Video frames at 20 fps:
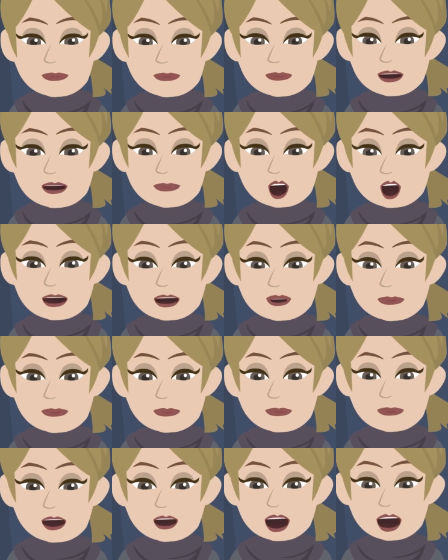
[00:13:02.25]
Because if
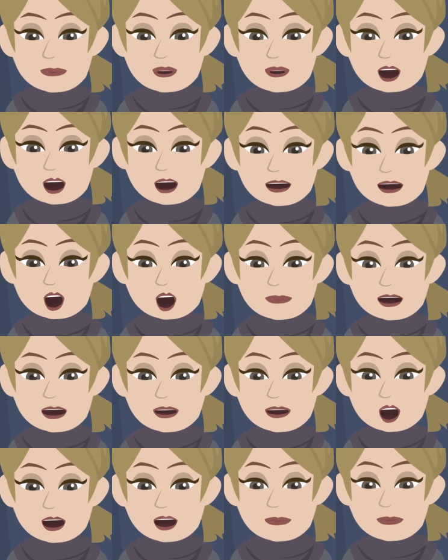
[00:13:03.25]
we somehow
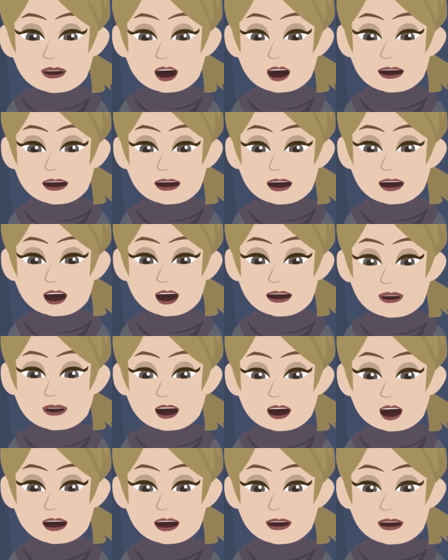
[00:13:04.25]
convince you, we never would do
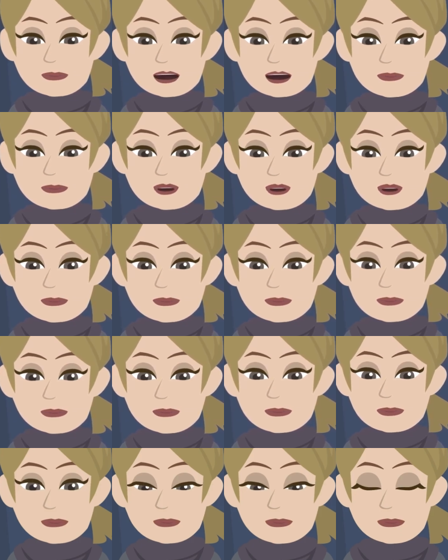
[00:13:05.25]
it on purpose.
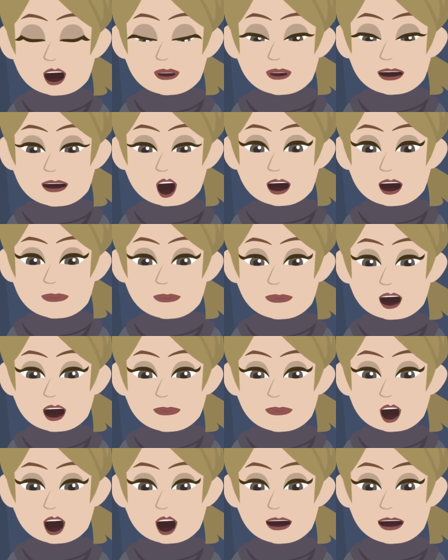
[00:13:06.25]
If we would
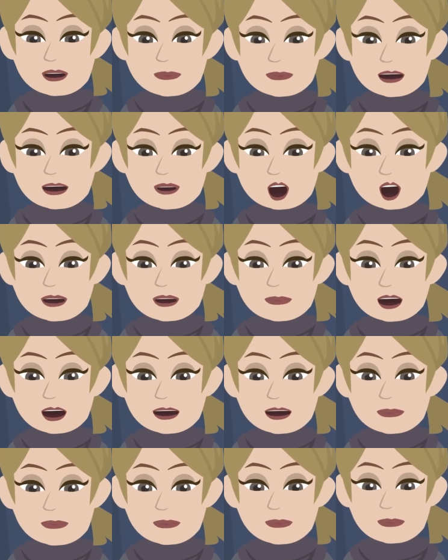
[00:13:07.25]
somehow convince
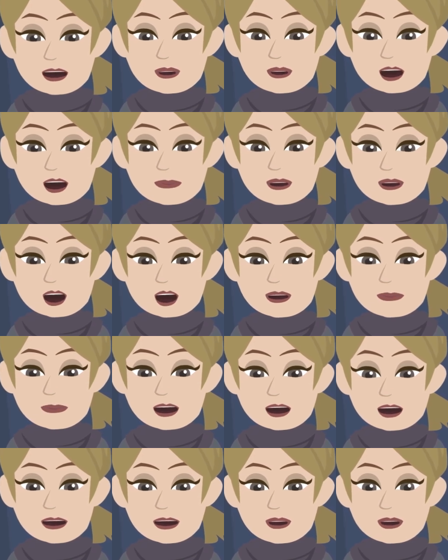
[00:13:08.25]
you that it's important for
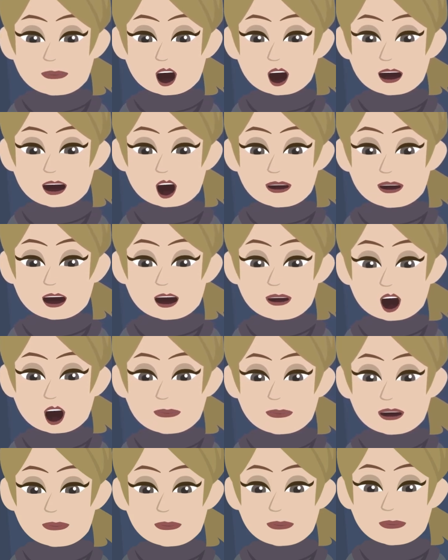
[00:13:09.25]
you to get into the
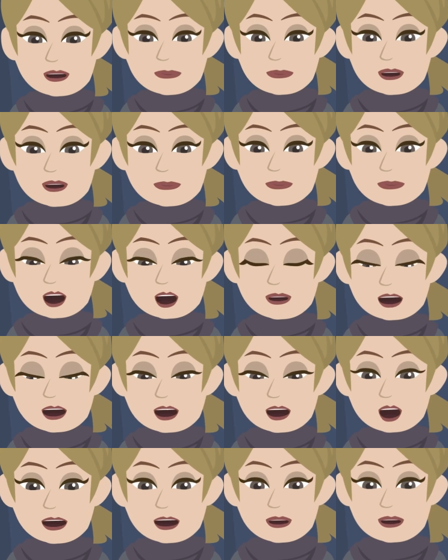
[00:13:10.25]
vortex and just stay there
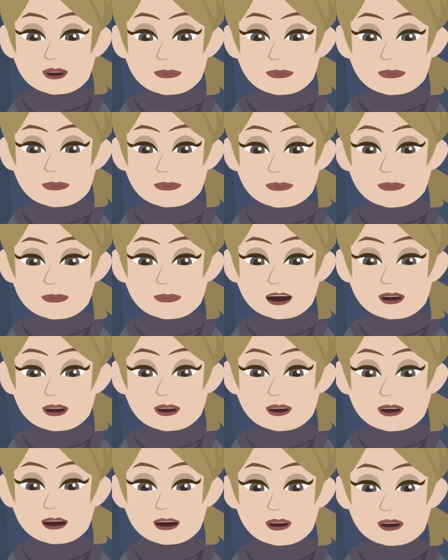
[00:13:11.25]
always, you would
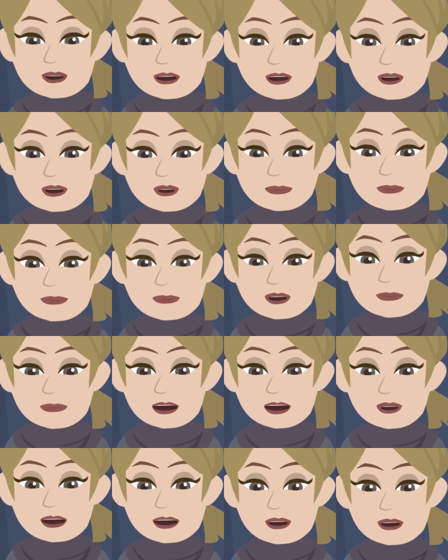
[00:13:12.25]
be unwilling to
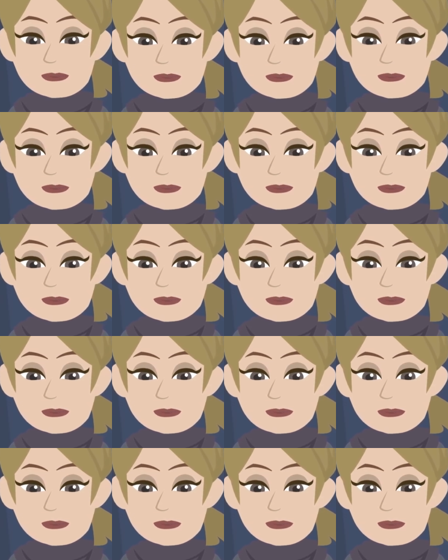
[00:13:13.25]
ever